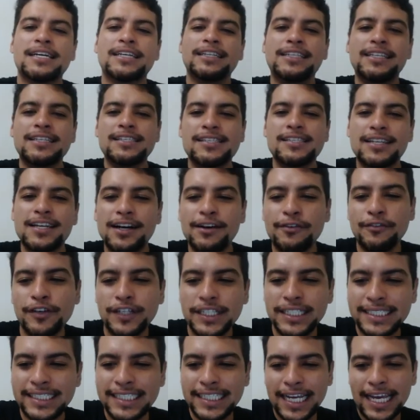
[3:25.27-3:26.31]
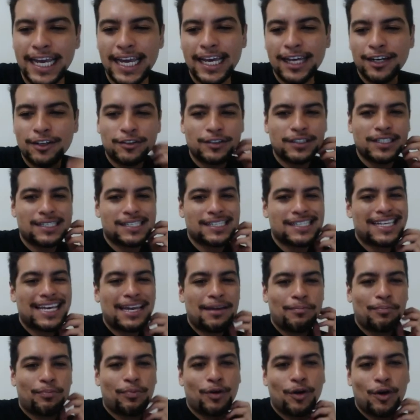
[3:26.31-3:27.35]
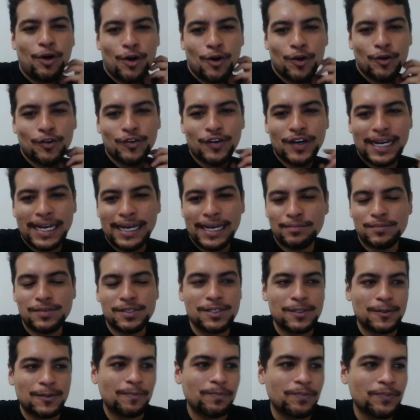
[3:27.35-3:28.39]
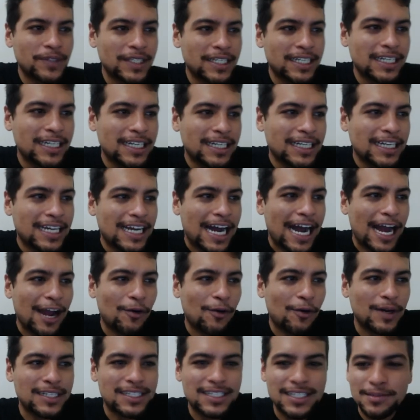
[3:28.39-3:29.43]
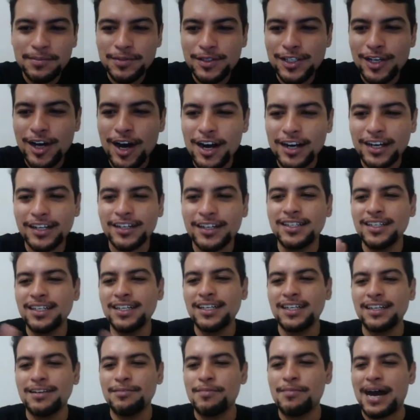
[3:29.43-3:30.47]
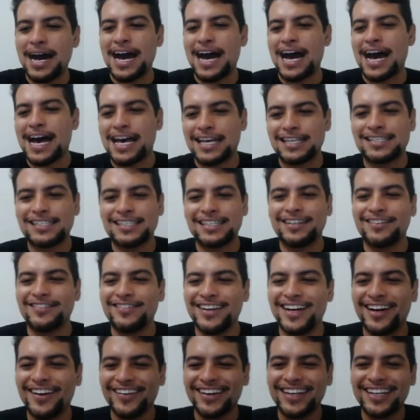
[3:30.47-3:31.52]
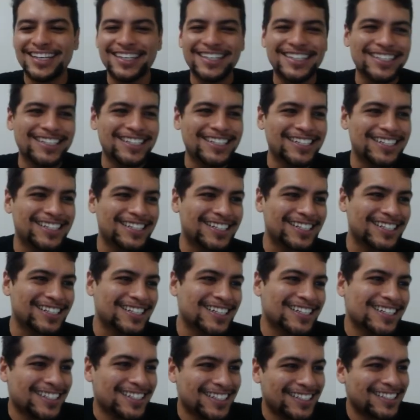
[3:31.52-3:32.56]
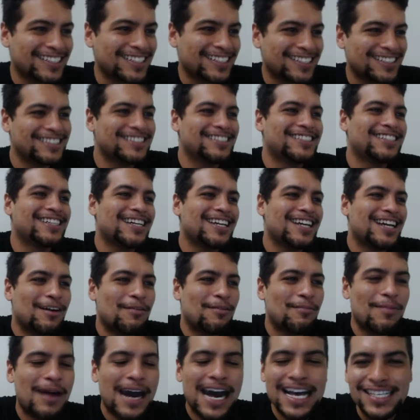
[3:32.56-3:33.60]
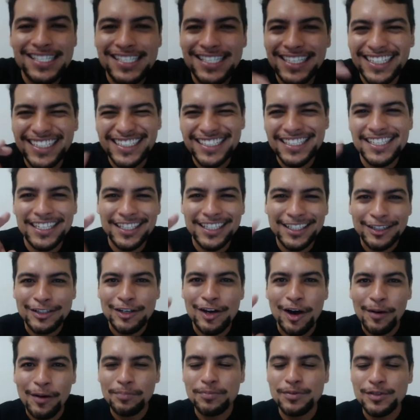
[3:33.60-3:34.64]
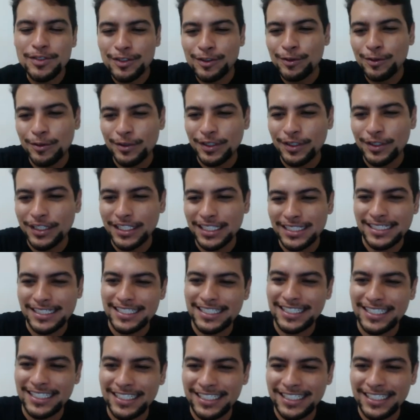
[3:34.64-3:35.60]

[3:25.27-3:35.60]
Discovery Channel, the same programs. I want some soccer. Good, Marcia, very good. Marcia is a top student.